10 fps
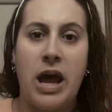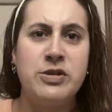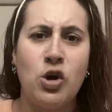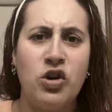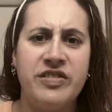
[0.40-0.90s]

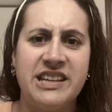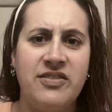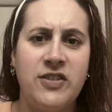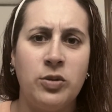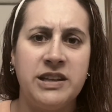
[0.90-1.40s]
I'm so nervous. I
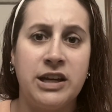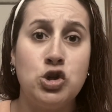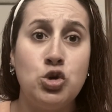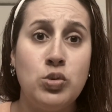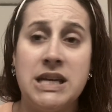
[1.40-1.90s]
haven't filmed in
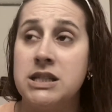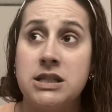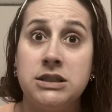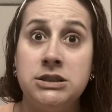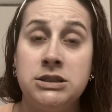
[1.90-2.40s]
like 2
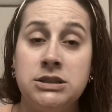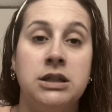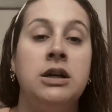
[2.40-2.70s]
weeks. Ooh.